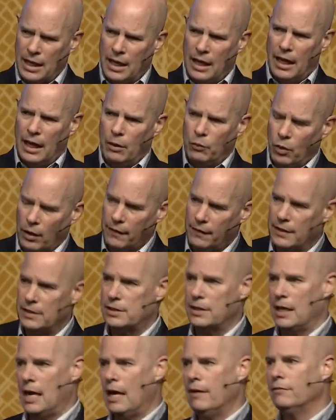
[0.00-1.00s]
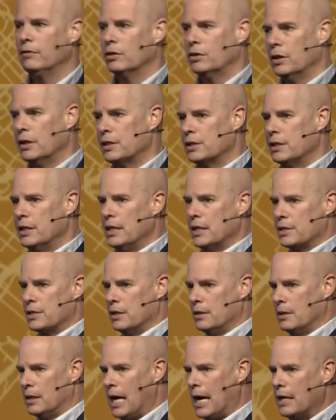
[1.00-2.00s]
And one of the things that I've learned is this,
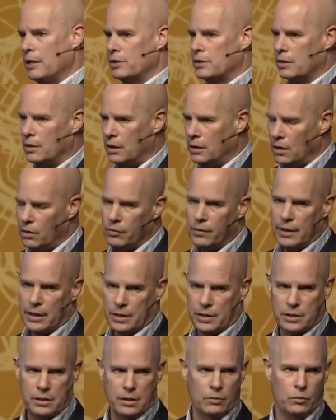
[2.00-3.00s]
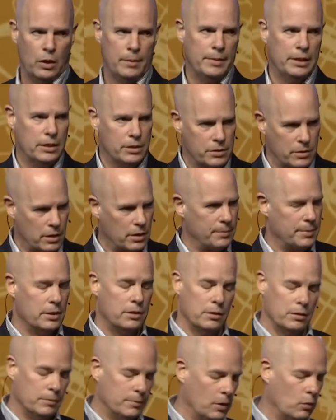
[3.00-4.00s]
and guys, and know this, and women, this will help you
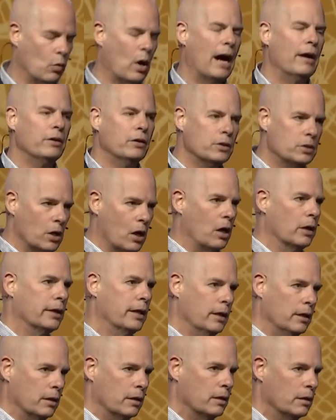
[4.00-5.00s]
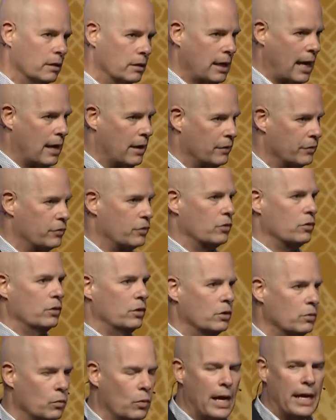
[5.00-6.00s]
too. But while you're talking, gals, you're,
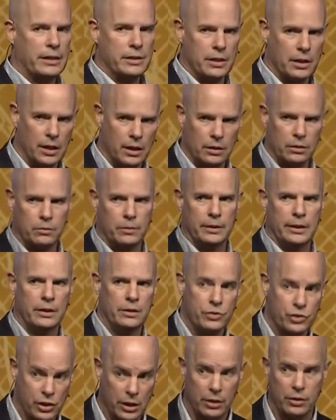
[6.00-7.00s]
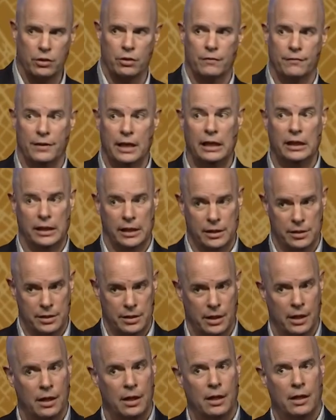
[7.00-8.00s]
you're waxing eloquently or sharing your feelings.
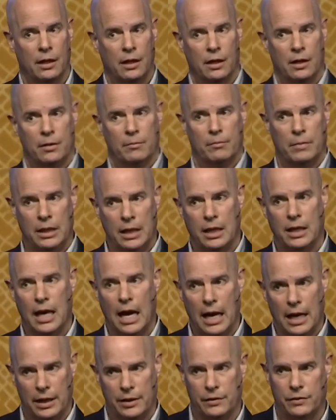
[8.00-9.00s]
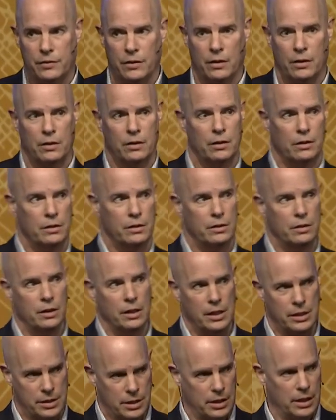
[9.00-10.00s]
Many guys are, are
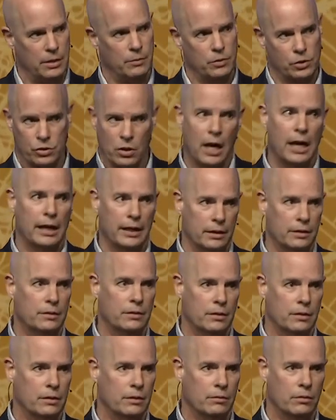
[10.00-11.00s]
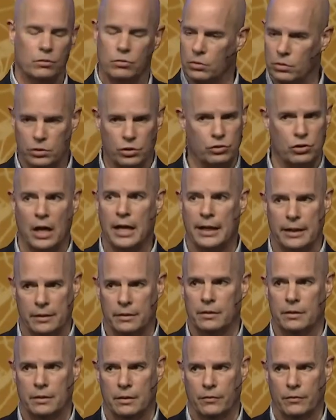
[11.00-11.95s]
listening. We're trying. We're, we're trying.